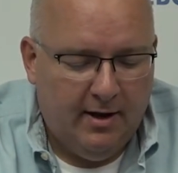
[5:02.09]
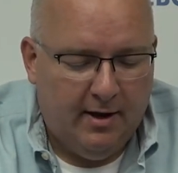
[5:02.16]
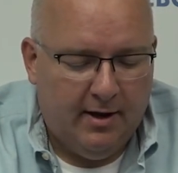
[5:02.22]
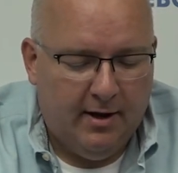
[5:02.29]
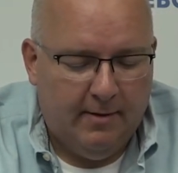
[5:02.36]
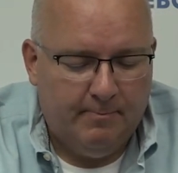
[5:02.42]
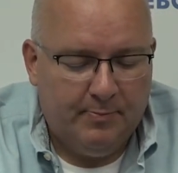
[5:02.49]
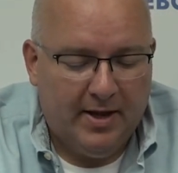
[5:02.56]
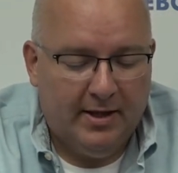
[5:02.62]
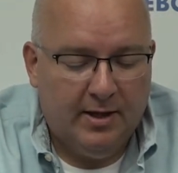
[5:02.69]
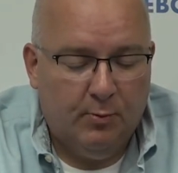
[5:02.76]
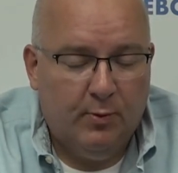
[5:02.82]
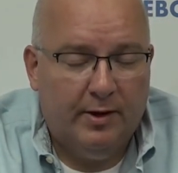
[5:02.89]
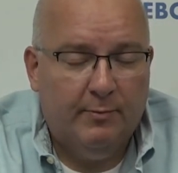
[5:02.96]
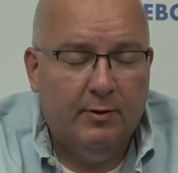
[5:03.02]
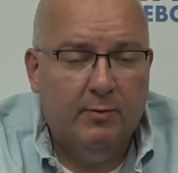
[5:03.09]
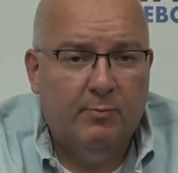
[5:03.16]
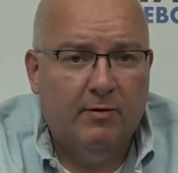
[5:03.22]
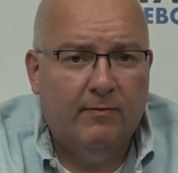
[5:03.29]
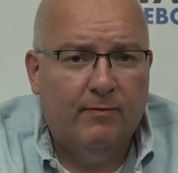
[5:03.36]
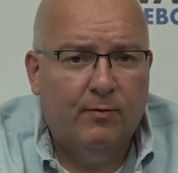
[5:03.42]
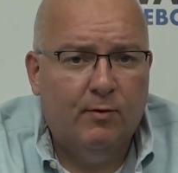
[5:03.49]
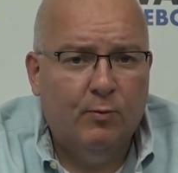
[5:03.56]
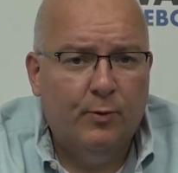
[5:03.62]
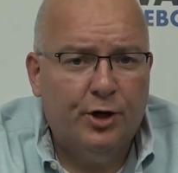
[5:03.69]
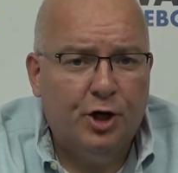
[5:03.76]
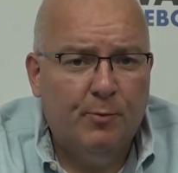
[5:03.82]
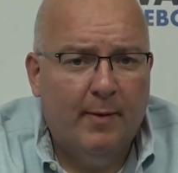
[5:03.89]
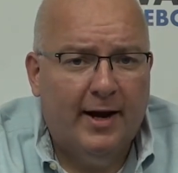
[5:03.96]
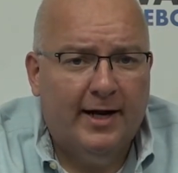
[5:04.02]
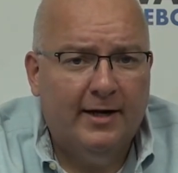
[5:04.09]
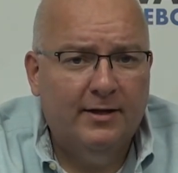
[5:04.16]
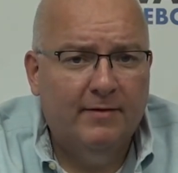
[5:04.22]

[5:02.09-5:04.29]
Um, and then we would prefer when you're making